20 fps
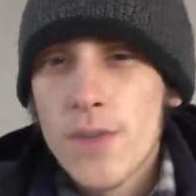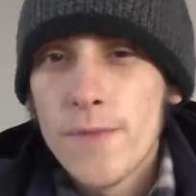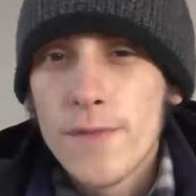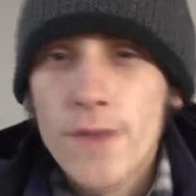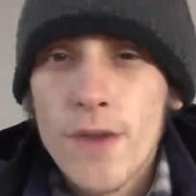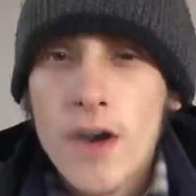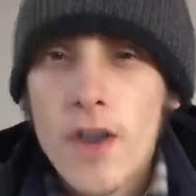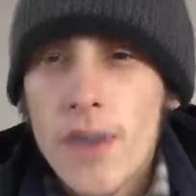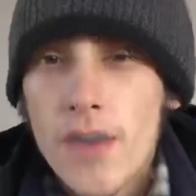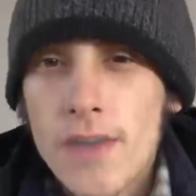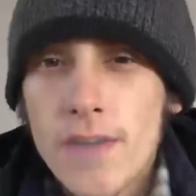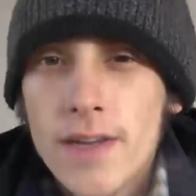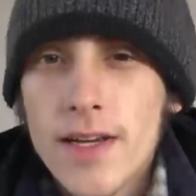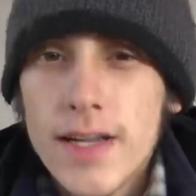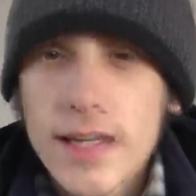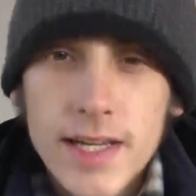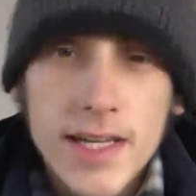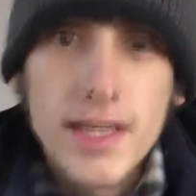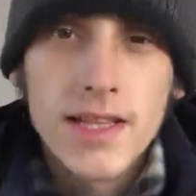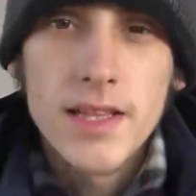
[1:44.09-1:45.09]
far
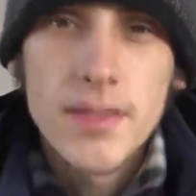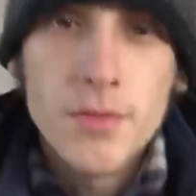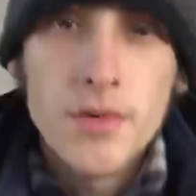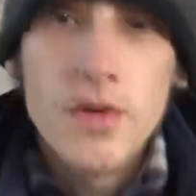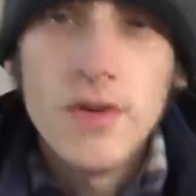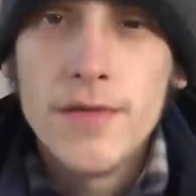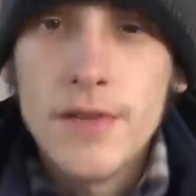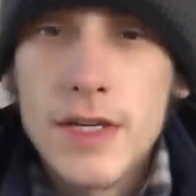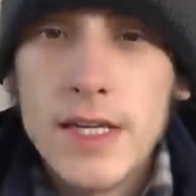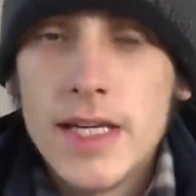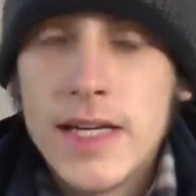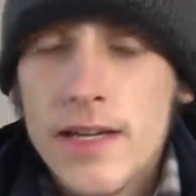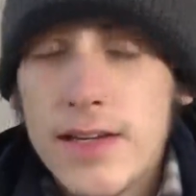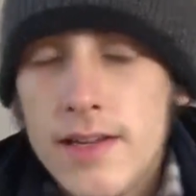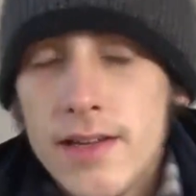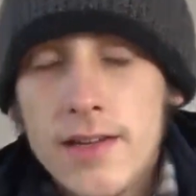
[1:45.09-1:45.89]
in the movie,